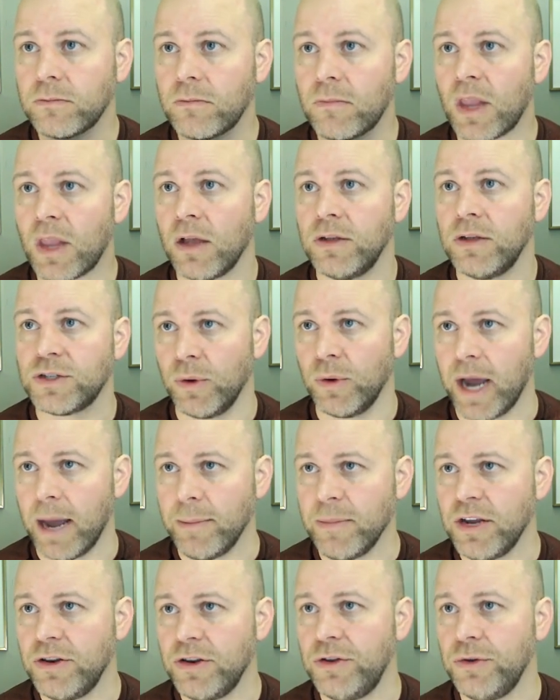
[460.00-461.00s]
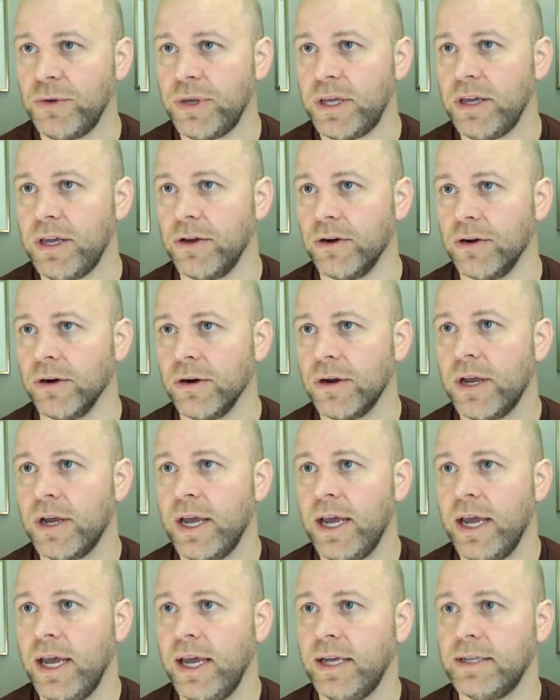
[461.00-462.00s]
So what I'm going to do here
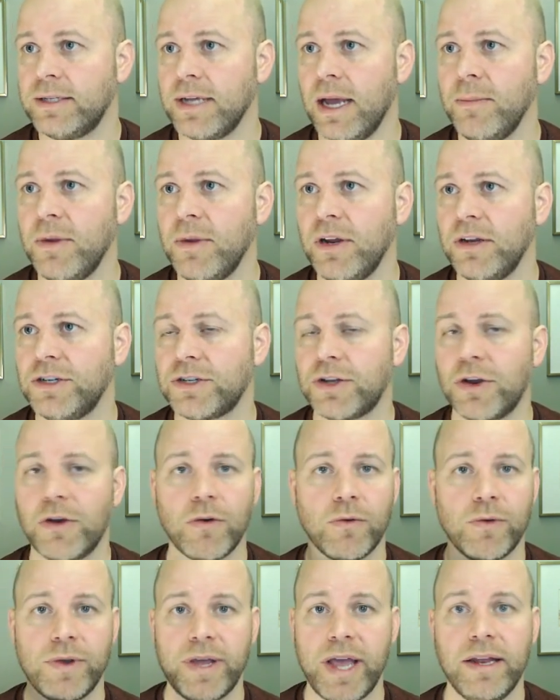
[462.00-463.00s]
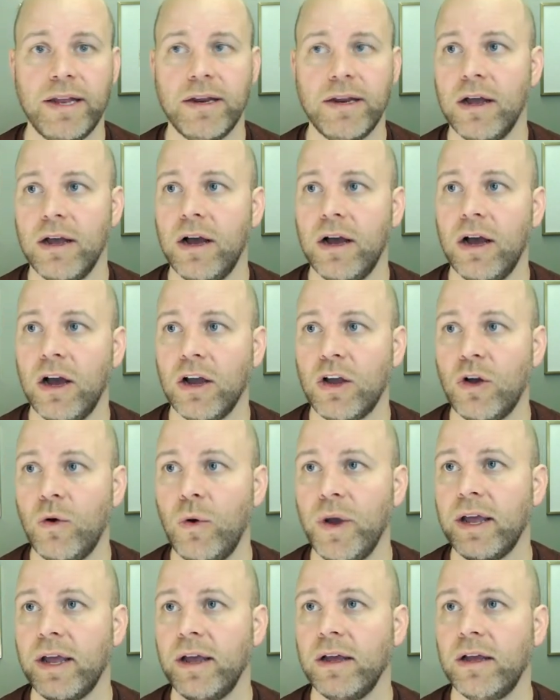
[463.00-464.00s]
is I'm going to just create a quick
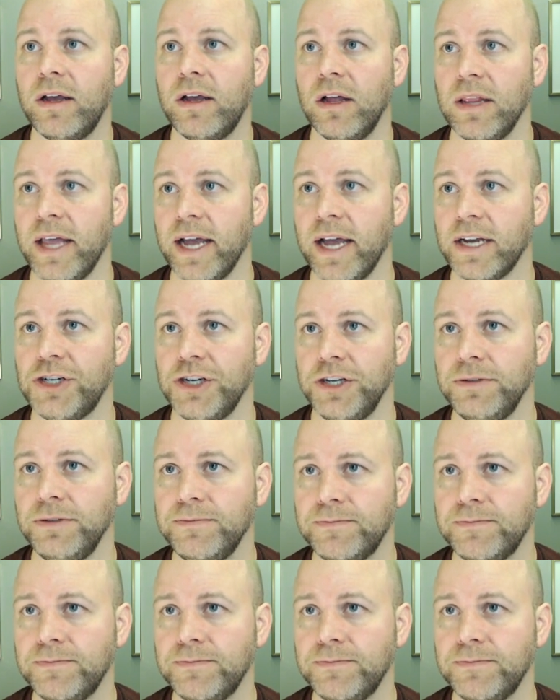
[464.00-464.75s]
collection,